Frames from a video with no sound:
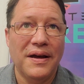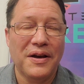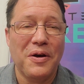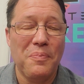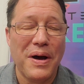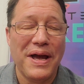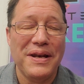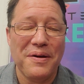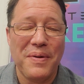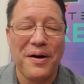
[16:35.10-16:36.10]
combined
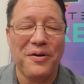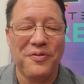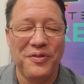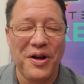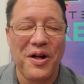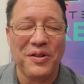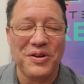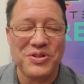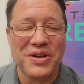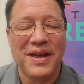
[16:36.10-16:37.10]
amount of
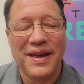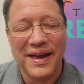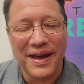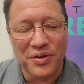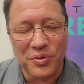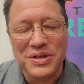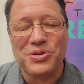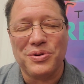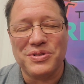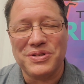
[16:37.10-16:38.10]
knowledge and
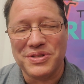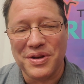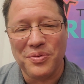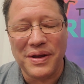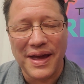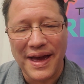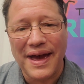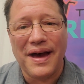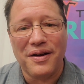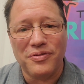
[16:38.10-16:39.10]
resources that we
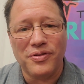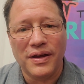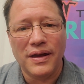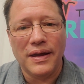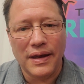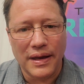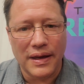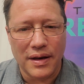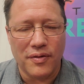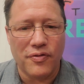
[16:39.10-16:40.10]
have
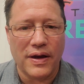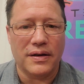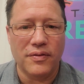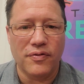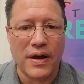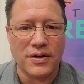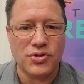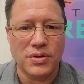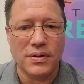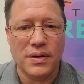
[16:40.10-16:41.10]
in an effective
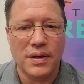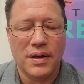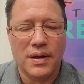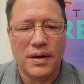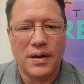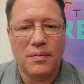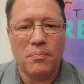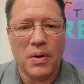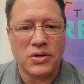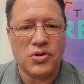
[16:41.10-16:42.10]
fashion.
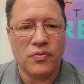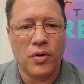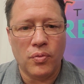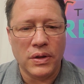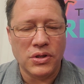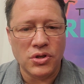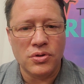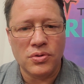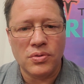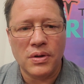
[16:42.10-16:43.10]
Much of what we
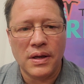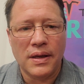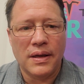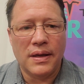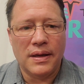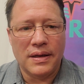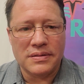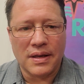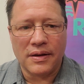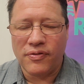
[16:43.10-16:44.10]
do is
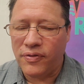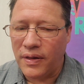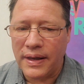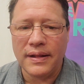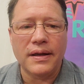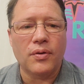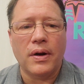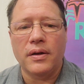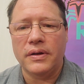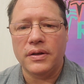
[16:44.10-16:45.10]
like flailing
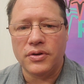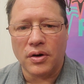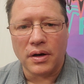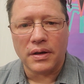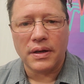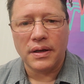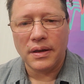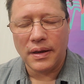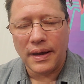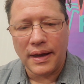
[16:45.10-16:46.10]
around in the dark
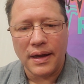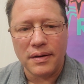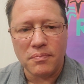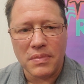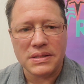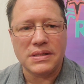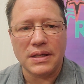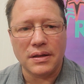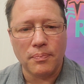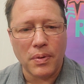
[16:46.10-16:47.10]
and
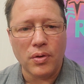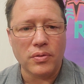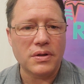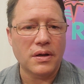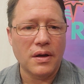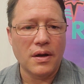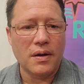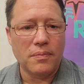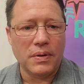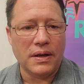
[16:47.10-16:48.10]
missing the boat
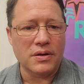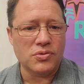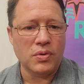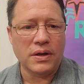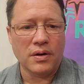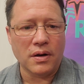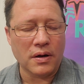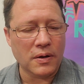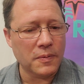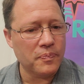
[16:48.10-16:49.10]
because we are